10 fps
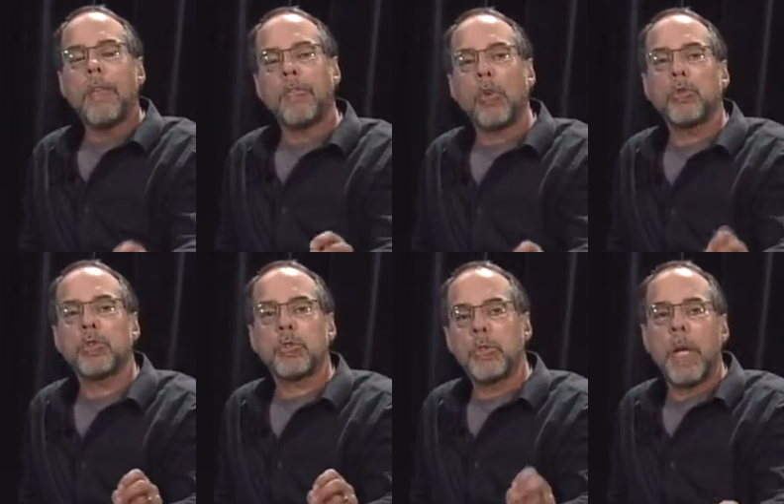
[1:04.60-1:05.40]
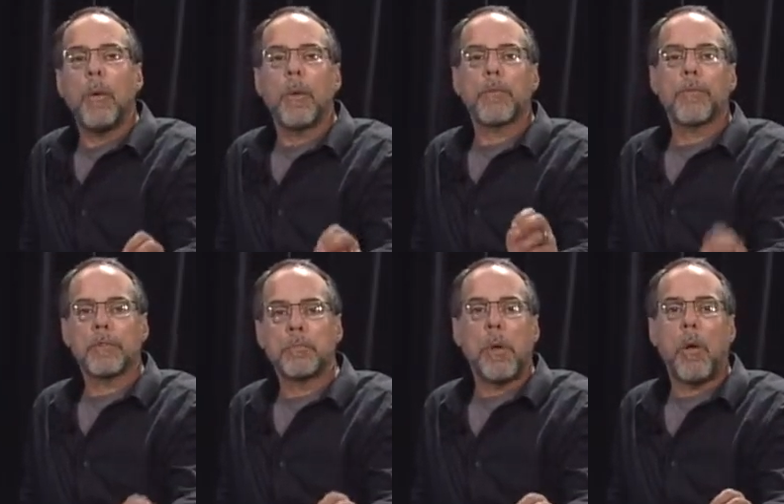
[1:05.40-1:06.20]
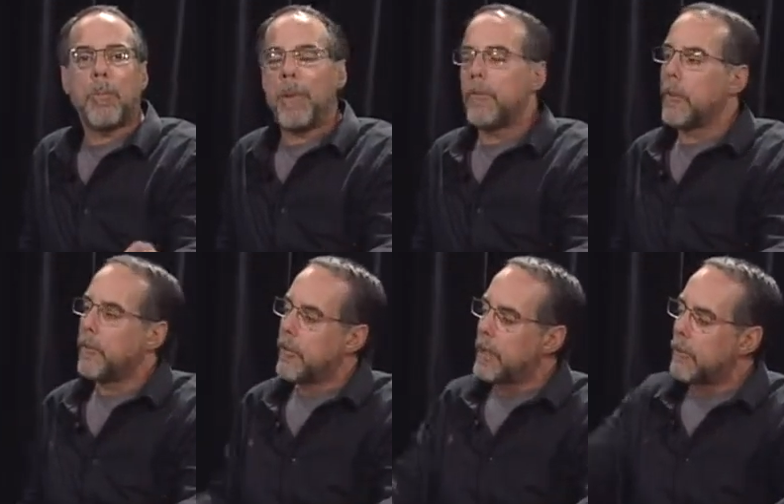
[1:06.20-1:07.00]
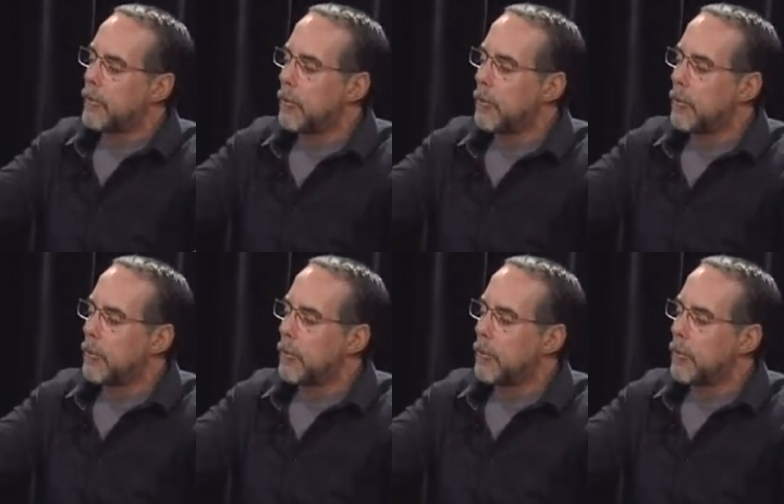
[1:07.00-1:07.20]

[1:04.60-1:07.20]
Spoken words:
a social network for small business. Thank